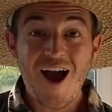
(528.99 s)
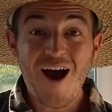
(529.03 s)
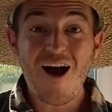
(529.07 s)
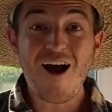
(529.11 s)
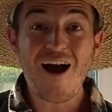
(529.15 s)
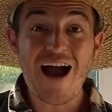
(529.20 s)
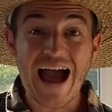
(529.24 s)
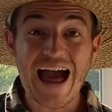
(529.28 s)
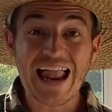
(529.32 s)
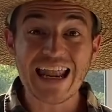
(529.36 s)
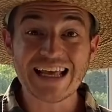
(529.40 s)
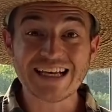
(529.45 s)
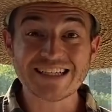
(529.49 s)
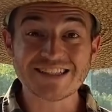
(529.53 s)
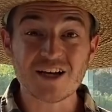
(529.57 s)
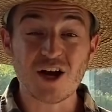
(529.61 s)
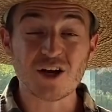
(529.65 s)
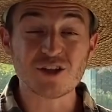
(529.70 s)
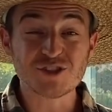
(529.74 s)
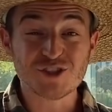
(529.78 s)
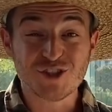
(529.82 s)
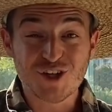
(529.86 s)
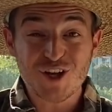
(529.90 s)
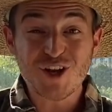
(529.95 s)
Oh, Alex, I
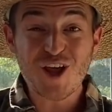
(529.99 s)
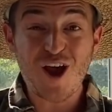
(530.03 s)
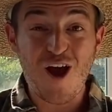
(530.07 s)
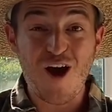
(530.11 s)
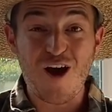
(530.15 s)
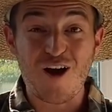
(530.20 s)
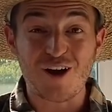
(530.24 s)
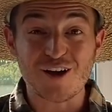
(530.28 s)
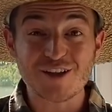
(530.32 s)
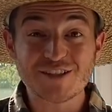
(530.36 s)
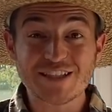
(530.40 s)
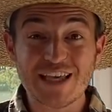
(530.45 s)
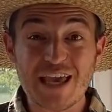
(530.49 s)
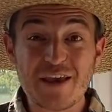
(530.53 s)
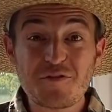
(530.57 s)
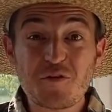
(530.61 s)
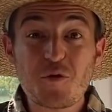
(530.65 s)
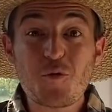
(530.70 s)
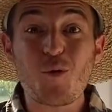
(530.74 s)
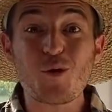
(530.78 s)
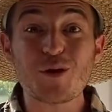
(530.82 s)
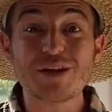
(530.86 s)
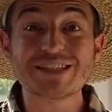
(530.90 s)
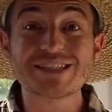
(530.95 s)
was gonna ask if
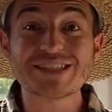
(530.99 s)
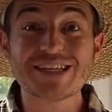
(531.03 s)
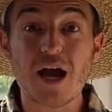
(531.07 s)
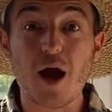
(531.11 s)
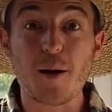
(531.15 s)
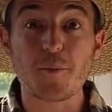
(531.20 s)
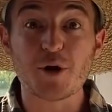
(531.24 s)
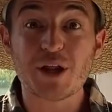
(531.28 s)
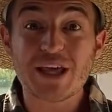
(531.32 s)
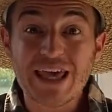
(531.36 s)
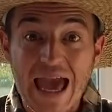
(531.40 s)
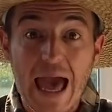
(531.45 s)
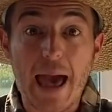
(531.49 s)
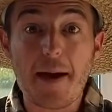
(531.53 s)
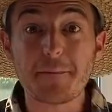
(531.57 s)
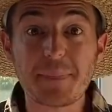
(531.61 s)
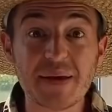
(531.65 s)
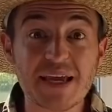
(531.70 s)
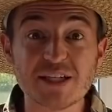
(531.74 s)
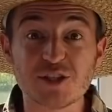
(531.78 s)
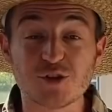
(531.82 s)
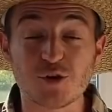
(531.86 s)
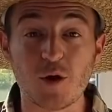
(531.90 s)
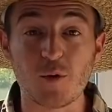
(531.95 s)
you wanted to come on a
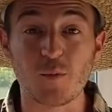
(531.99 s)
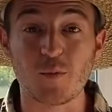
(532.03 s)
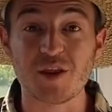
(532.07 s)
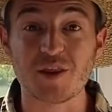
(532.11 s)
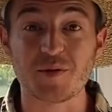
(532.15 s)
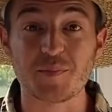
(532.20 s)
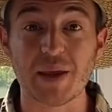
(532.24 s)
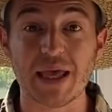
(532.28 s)
camping trip with